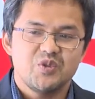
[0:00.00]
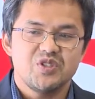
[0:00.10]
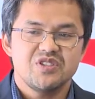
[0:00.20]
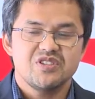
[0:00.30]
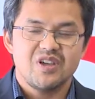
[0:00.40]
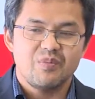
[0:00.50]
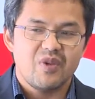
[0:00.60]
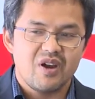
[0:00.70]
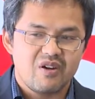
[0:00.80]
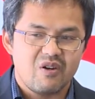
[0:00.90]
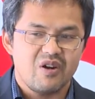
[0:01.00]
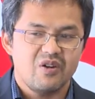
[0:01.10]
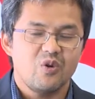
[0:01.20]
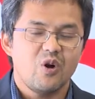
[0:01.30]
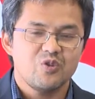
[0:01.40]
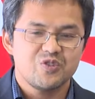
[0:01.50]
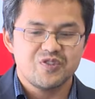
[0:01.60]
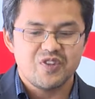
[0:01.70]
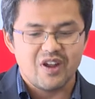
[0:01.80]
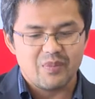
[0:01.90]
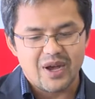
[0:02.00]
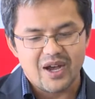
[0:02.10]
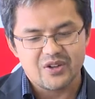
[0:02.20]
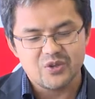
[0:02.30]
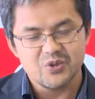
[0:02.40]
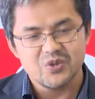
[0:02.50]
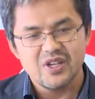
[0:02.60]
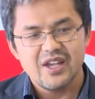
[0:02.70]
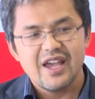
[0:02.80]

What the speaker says: which is submicron or ultrafine particles,